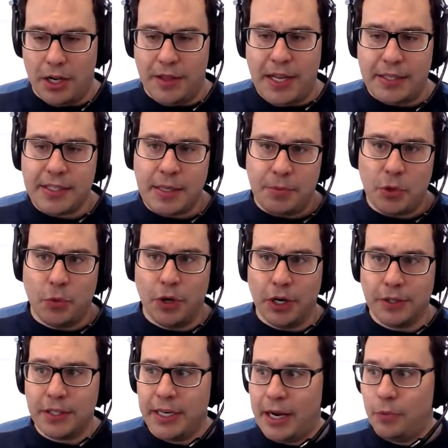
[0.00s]
And that seemed to
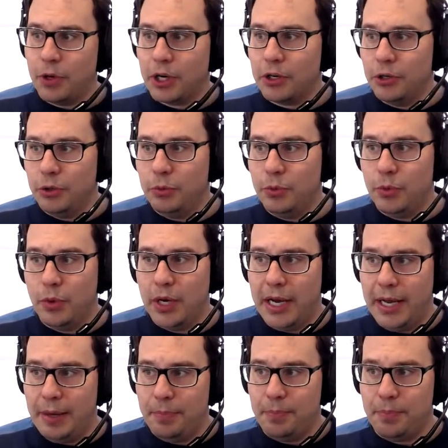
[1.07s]
work. The network grew
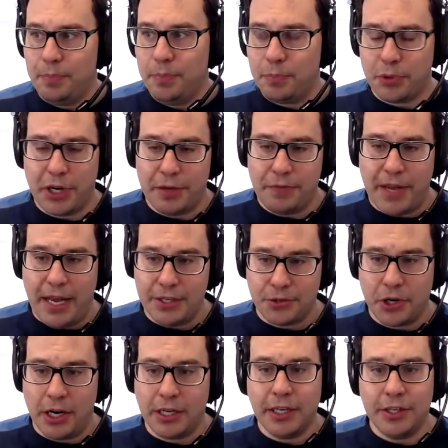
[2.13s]
pretty fast.
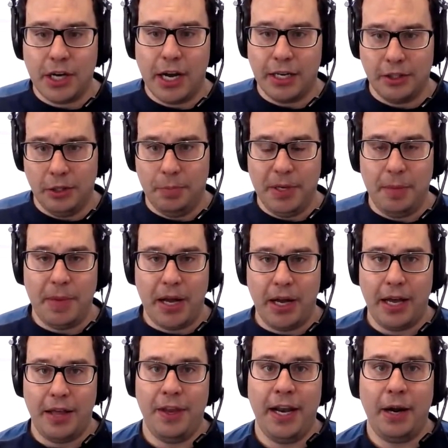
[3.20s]
Tron can talk a little bit about
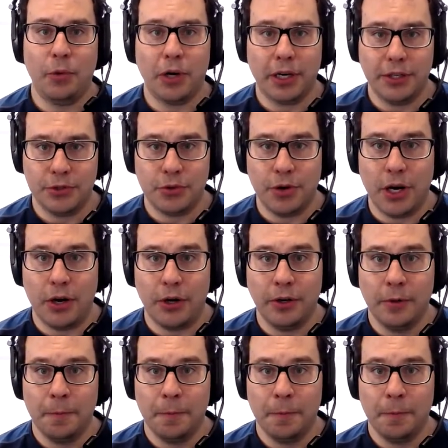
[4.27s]
how the network has grown.